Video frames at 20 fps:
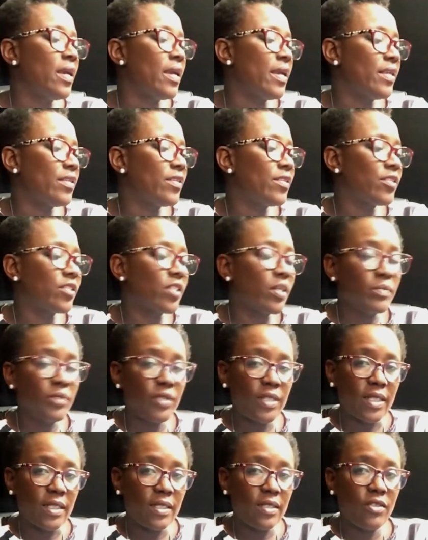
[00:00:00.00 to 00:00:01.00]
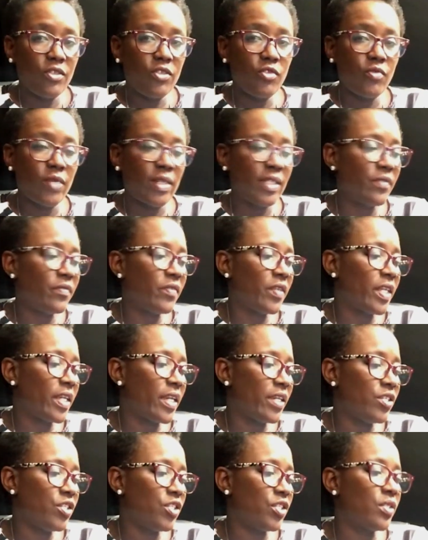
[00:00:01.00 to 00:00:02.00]
is subject to
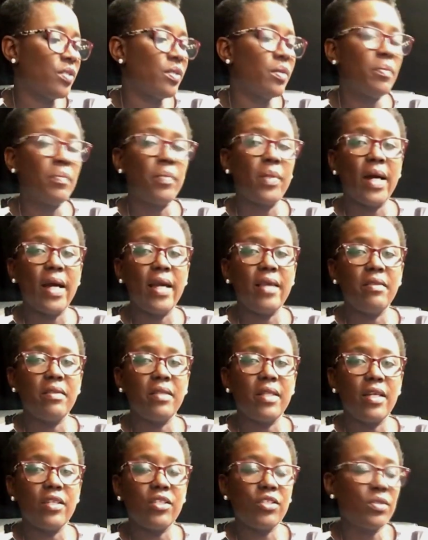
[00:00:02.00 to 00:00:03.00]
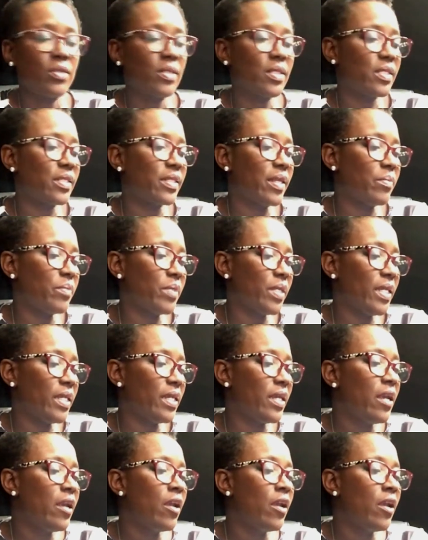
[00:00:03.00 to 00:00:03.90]
ratification by the National Assembly